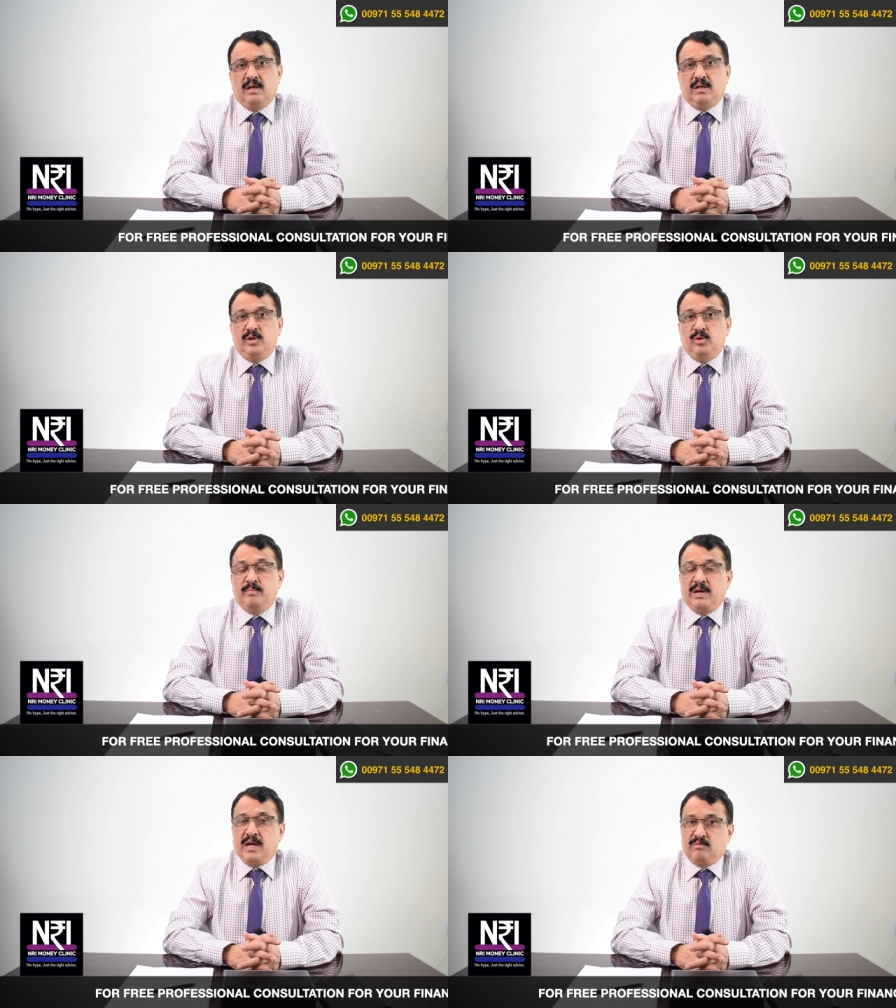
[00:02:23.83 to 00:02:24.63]
You
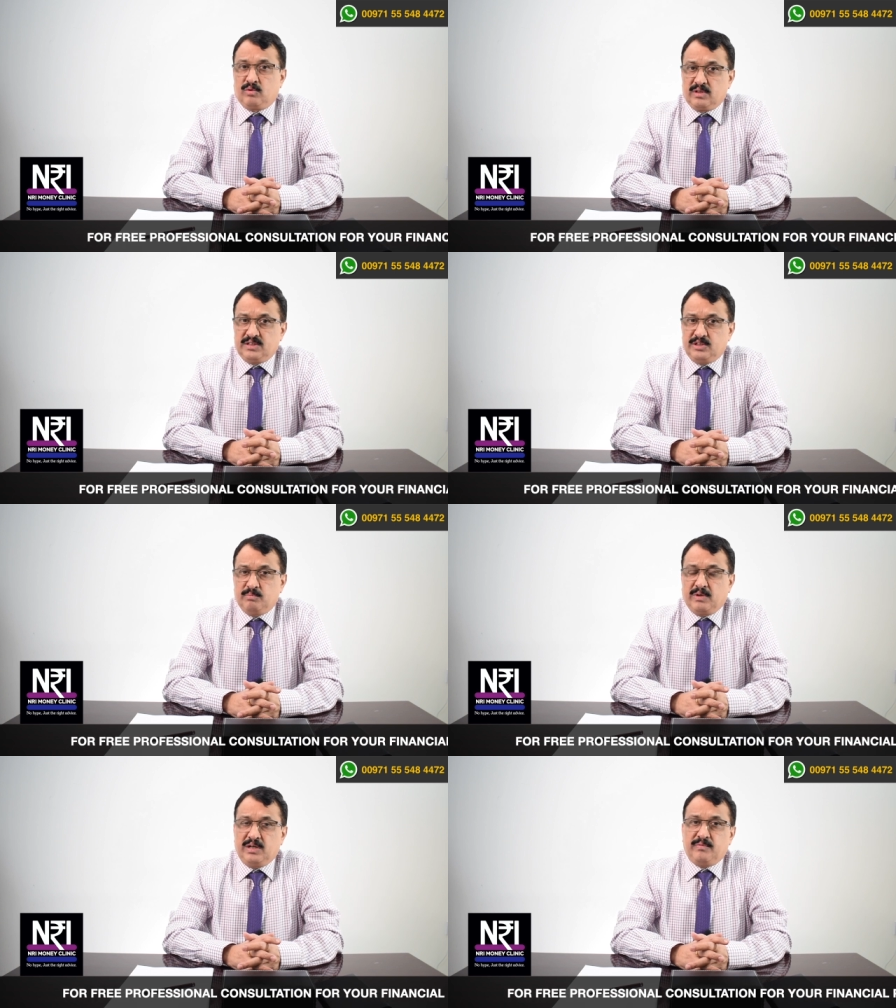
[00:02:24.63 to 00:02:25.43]
may have to receive
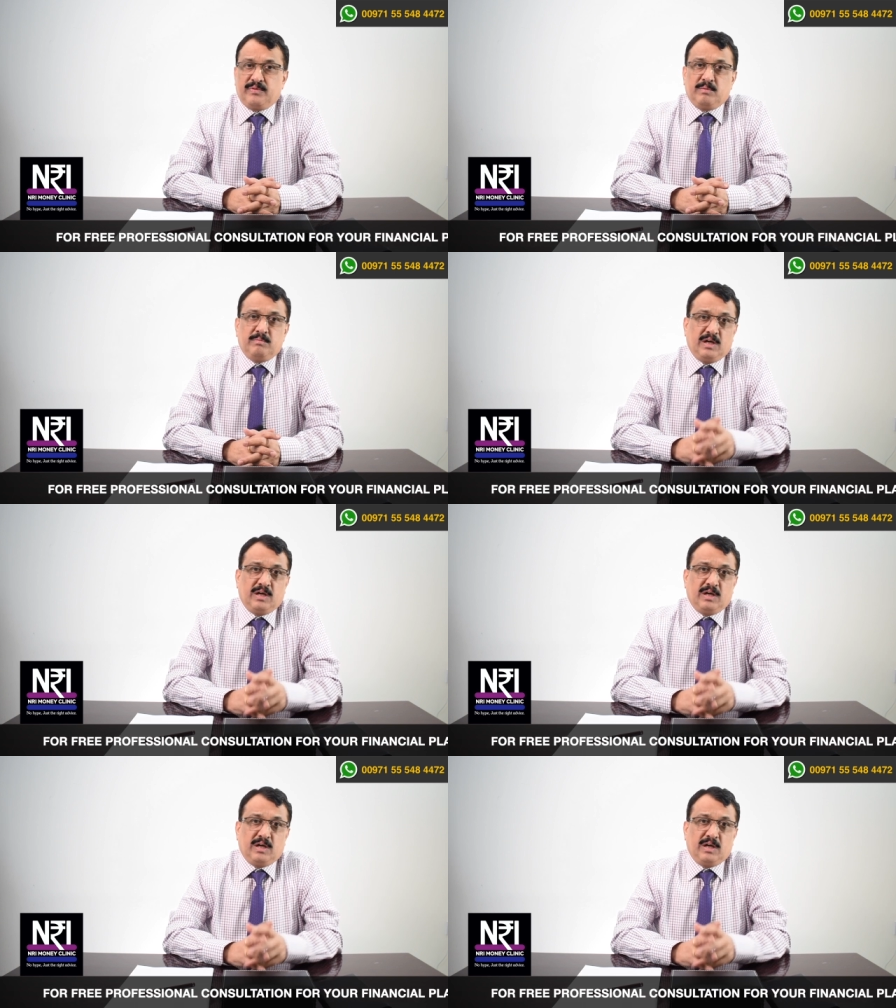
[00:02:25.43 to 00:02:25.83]
money from